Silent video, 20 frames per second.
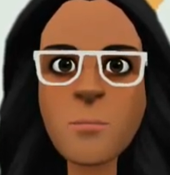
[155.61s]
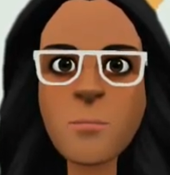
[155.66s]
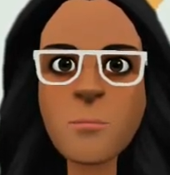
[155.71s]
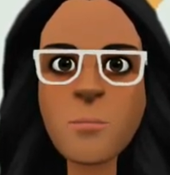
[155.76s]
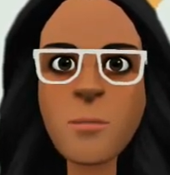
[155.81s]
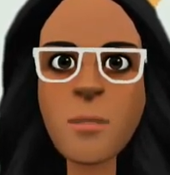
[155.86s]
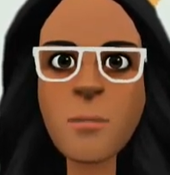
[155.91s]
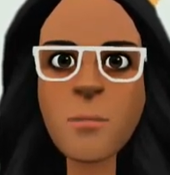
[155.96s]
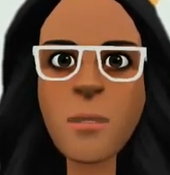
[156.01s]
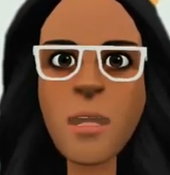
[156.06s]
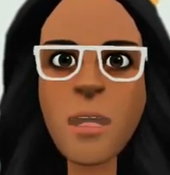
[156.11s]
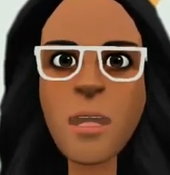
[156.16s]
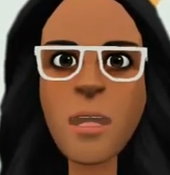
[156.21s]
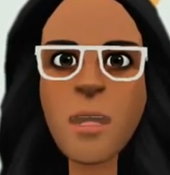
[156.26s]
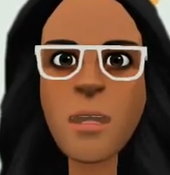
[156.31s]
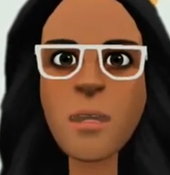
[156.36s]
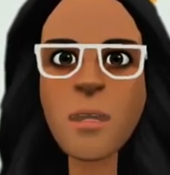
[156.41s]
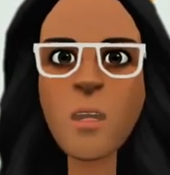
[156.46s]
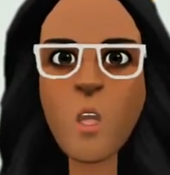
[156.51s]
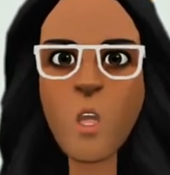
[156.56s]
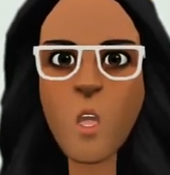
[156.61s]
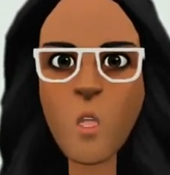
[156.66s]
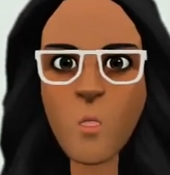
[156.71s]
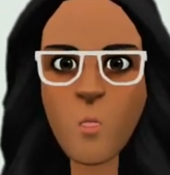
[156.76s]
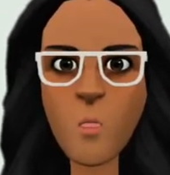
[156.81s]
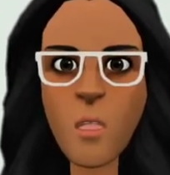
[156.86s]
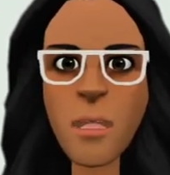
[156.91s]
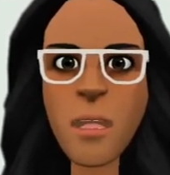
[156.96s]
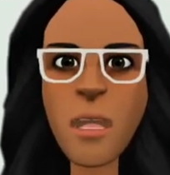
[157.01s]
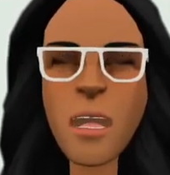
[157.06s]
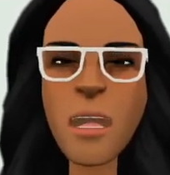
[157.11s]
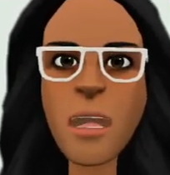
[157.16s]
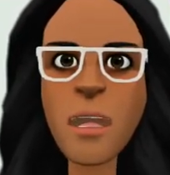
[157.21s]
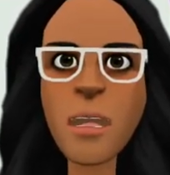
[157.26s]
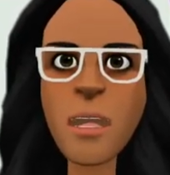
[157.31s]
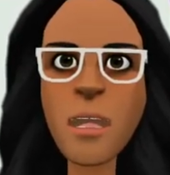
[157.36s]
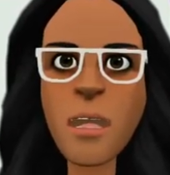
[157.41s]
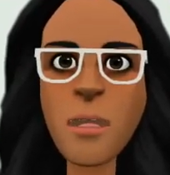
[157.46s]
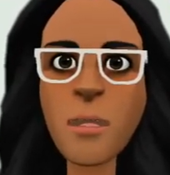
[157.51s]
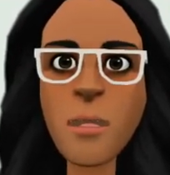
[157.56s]
Animation and on-screen
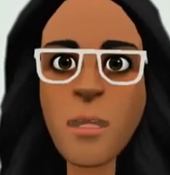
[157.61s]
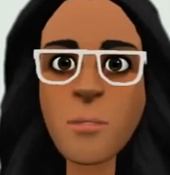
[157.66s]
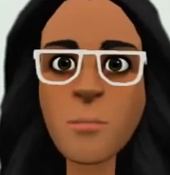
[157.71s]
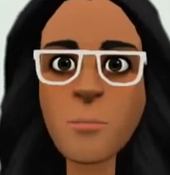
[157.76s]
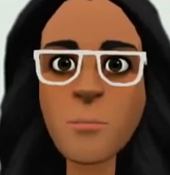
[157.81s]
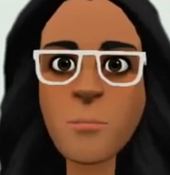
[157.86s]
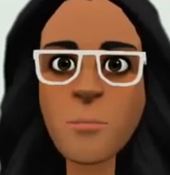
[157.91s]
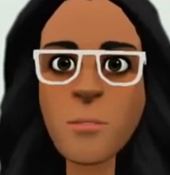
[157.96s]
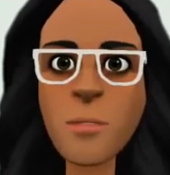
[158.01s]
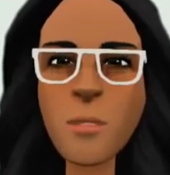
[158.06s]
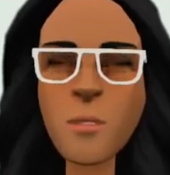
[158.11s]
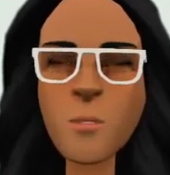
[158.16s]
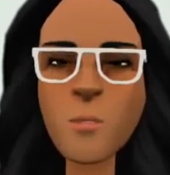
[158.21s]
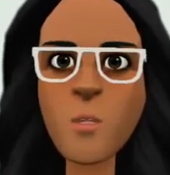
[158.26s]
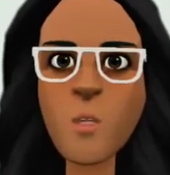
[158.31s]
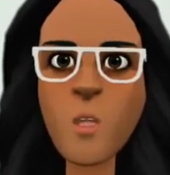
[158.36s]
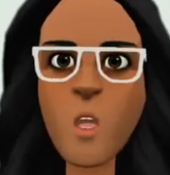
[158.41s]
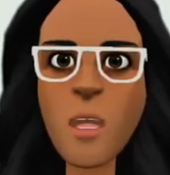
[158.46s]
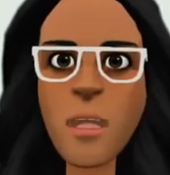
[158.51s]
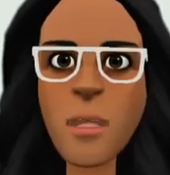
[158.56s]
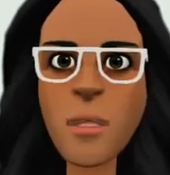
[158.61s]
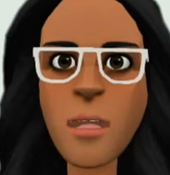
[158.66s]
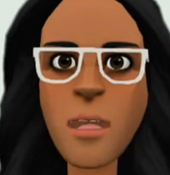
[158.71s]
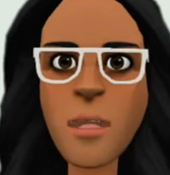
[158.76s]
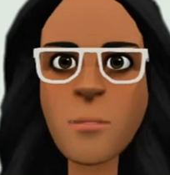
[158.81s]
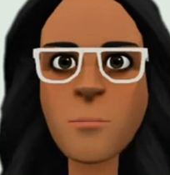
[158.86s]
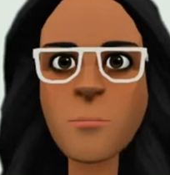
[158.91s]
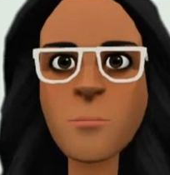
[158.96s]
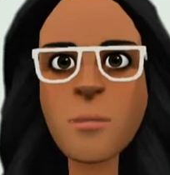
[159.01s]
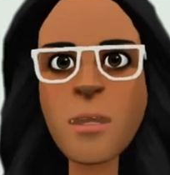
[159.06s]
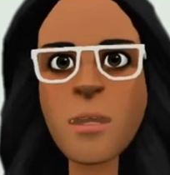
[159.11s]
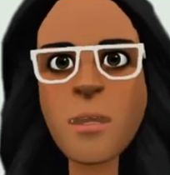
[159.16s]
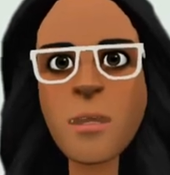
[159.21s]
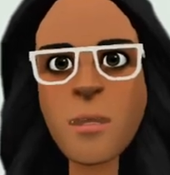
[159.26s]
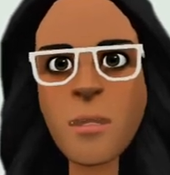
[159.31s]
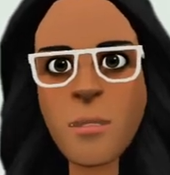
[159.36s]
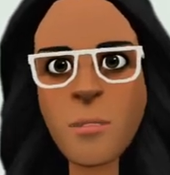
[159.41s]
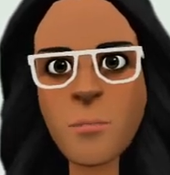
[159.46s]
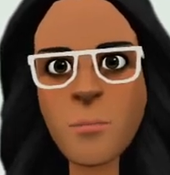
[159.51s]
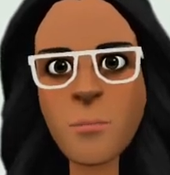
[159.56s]
text goes through the same
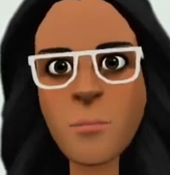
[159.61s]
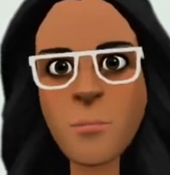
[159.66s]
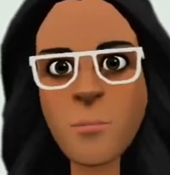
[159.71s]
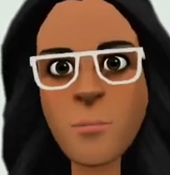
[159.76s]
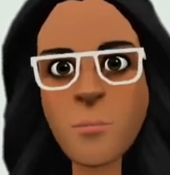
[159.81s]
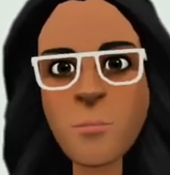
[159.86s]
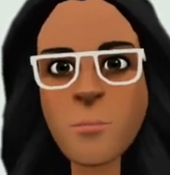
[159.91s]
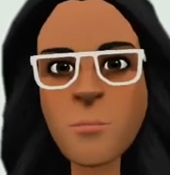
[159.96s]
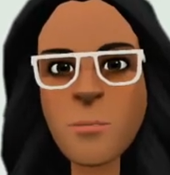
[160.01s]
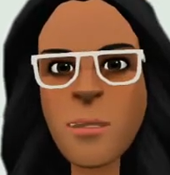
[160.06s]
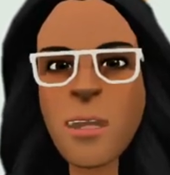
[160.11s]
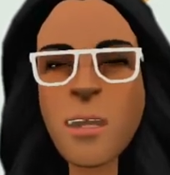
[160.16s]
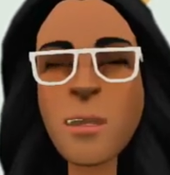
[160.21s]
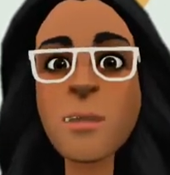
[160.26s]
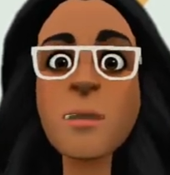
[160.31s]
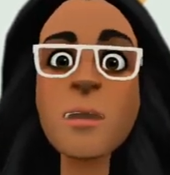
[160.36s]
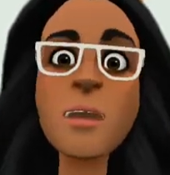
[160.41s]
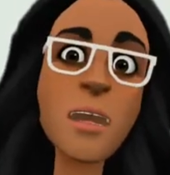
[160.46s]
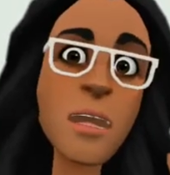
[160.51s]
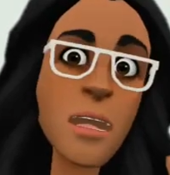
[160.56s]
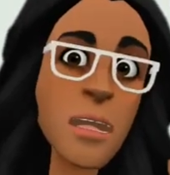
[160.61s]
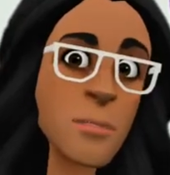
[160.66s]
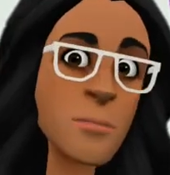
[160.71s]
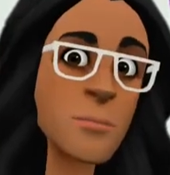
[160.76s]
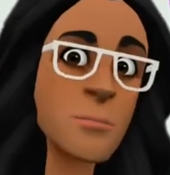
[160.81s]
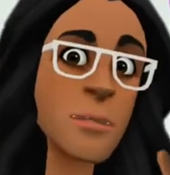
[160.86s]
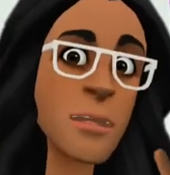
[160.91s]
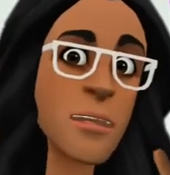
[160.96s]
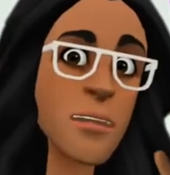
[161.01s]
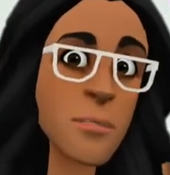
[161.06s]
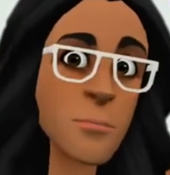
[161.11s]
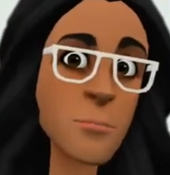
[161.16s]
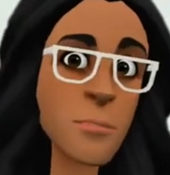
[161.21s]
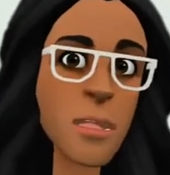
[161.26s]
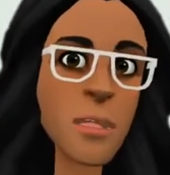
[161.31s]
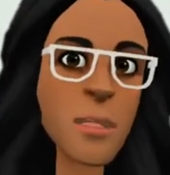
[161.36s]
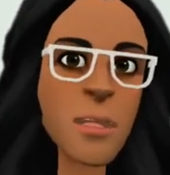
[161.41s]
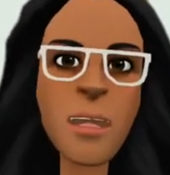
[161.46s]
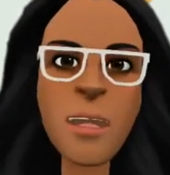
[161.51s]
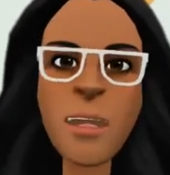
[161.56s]
channel. Let's say, if a
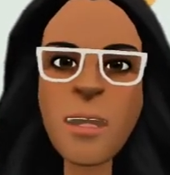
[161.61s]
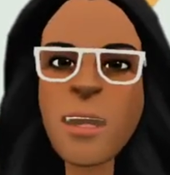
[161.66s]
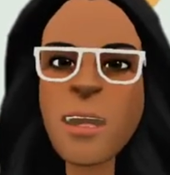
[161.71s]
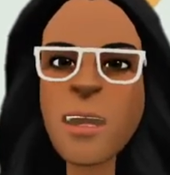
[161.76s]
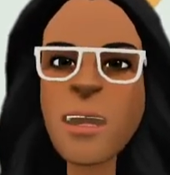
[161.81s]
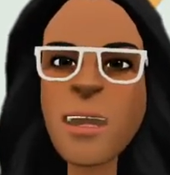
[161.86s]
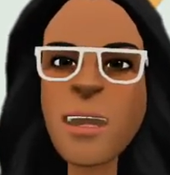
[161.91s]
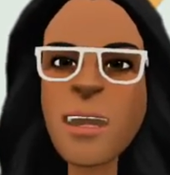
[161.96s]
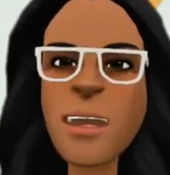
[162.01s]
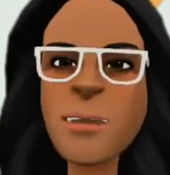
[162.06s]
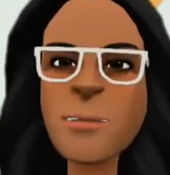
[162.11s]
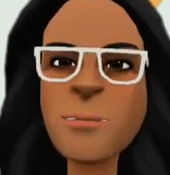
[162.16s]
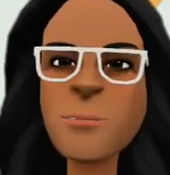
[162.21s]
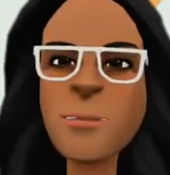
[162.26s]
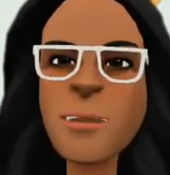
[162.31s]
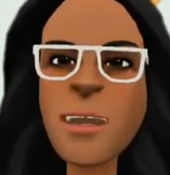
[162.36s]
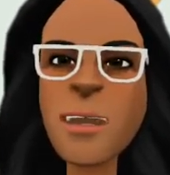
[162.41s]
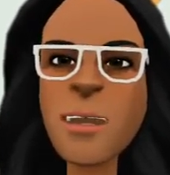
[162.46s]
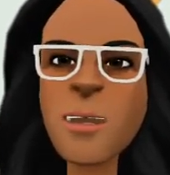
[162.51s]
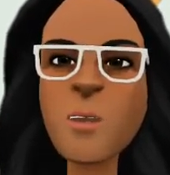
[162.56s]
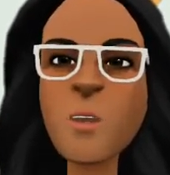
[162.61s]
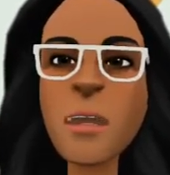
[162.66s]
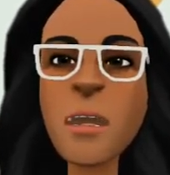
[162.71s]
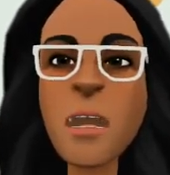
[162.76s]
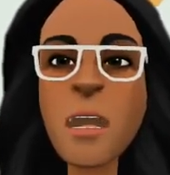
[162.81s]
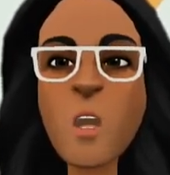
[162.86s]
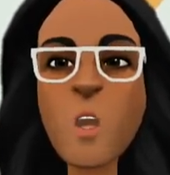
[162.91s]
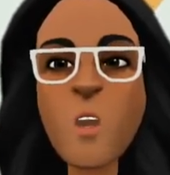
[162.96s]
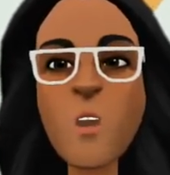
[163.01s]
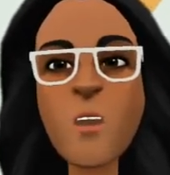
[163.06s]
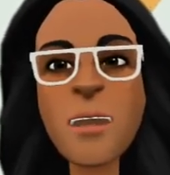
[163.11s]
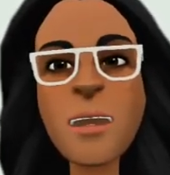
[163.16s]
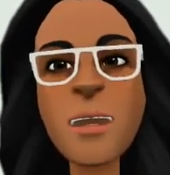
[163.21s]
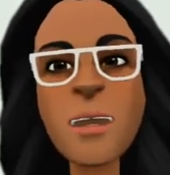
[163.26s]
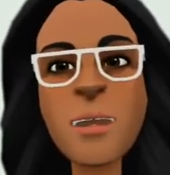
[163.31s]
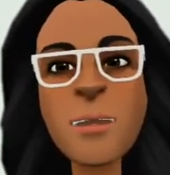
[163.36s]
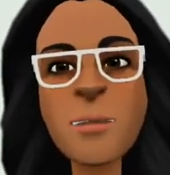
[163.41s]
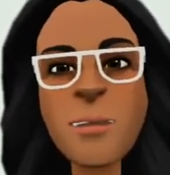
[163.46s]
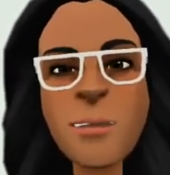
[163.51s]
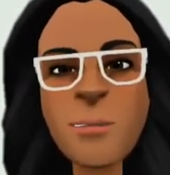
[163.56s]
presentation is going too
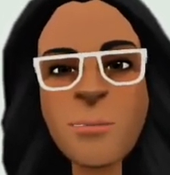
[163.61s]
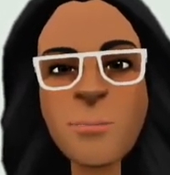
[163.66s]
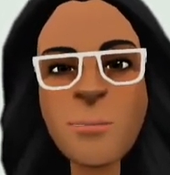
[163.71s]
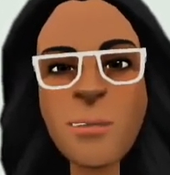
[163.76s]
fast